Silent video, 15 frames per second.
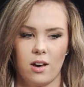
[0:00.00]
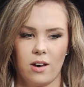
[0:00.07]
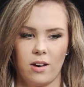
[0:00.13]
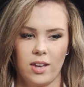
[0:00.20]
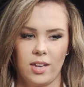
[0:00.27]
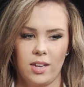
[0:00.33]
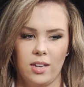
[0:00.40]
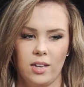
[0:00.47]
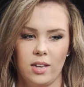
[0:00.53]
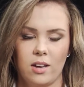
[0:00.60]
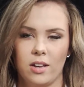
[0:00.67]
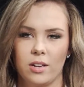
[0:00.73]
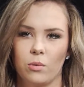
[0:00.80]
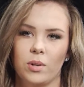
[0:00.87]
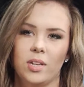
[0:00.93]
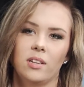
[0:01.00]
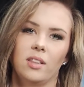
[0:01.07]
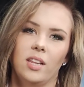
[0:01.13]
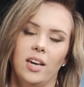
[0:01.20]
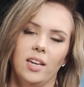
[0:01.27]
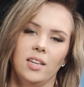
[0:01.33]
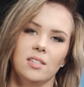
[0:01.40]
I, I
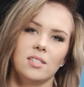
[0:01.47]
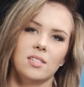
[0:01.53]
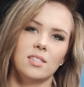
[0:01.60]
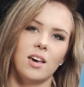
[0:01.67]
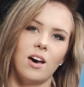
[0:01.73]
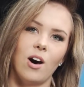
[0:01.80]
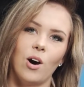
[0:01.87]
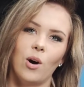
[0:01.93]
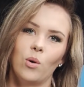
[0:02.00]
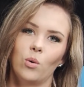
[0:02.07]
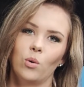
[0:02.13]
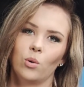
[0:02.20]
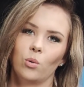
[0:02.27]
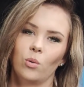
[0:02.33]
realized how